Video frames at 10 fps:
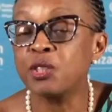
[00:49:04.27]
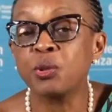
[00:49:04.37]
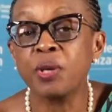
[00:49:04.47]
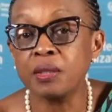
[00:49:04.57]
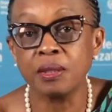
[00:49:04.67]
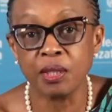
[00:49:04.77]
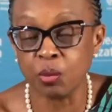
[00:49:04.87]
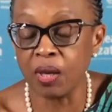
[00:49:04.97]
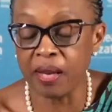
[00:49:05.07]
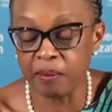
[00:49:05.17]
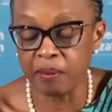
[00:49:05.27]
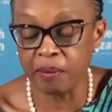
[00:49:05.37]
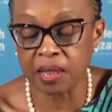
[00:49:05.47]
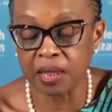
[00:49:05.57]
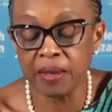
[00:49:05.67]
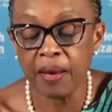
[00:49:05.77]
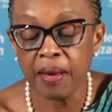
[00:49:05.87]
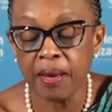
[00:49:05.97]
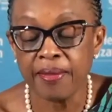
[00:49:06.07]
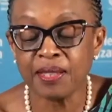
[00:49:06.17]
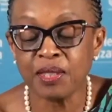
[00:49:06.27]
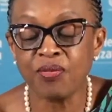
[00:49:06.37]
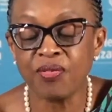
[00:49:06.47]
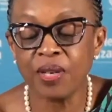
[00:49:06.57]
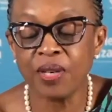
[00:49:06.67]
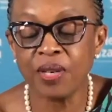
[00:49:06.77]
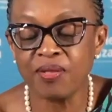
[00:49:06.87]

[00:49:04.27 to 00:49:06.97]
education as well, I might say, that is very,